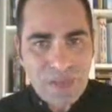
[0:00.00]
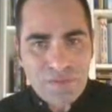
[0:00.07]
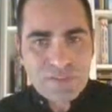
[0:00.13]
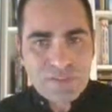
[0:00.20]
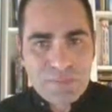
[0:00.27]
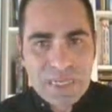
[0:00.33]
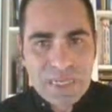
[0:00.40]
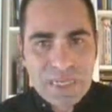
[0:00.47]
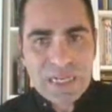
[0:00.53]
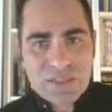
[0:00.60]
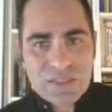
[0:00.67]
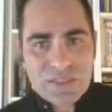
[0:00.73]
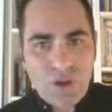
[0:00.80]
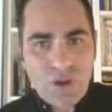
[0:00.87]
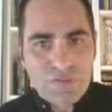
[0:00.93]
after
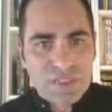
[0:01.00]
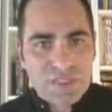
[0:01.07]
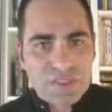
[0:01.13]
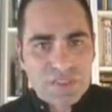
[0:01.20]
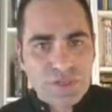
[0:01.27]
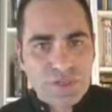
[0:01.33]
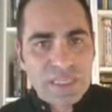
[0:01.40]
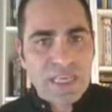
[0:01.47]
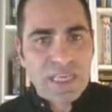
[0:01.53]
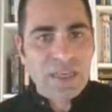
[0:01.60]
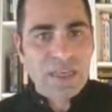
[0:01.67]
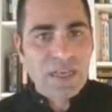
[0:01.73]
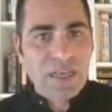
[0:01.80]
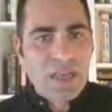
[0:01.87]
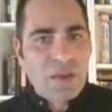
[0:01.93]
meals or after
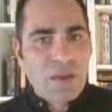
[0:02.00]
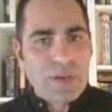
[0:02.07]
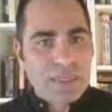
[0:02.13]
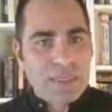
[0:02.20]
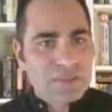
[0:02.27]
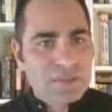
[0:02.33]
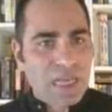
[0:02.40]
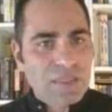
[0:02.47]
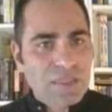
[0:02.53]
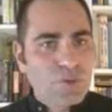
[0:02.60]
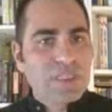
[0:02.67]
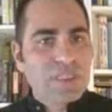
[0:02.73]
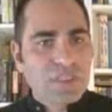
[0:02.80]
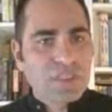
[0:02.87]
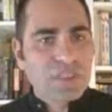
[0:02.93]
drinking, but I
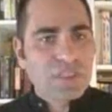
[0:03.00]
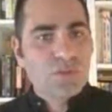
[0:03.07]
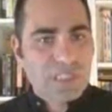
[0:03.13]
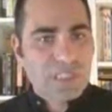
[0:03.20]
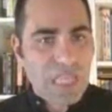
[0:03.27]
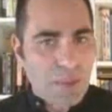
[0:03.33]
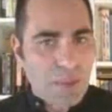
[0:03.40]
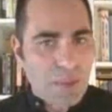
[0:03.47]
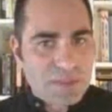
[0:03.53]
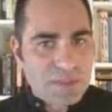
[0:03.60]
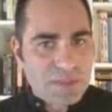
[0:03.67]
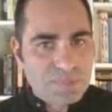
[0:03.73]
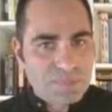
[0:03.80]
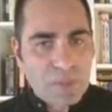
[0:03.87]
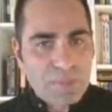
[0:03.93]
do it in 2
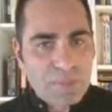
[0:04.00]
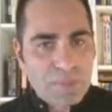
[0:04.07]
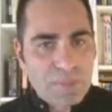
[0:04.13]
steps.